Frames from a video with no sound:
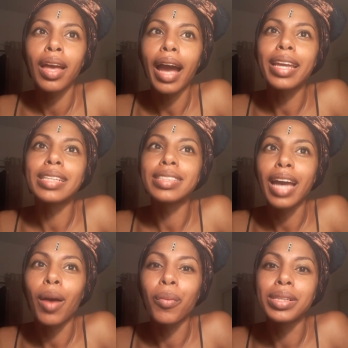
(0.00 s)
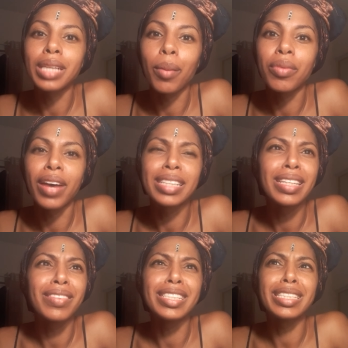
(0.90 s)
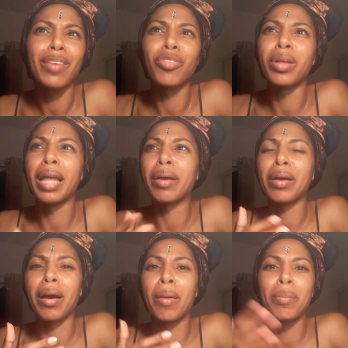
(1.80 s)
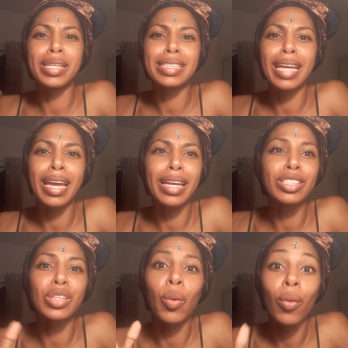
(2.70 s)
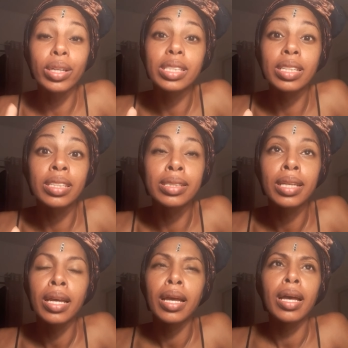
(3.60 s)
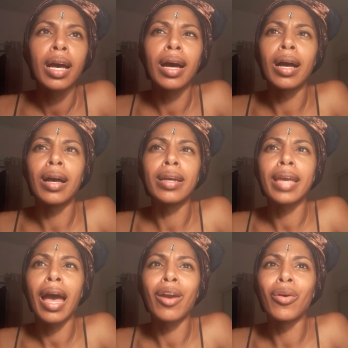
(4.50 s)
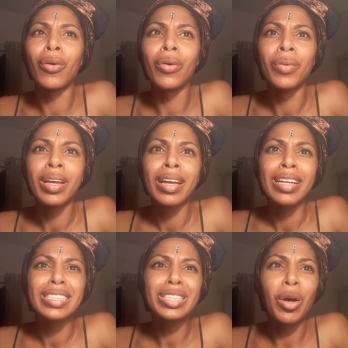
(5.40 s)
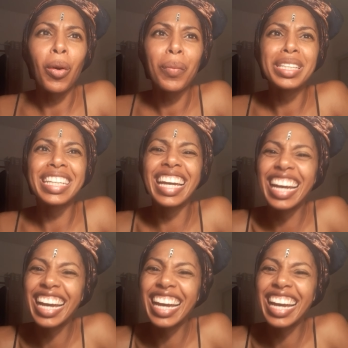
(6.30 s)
I guess cowboy type of activity stuff with like uh, mustangs, the horses, uh, cattle, just a whole bunch of.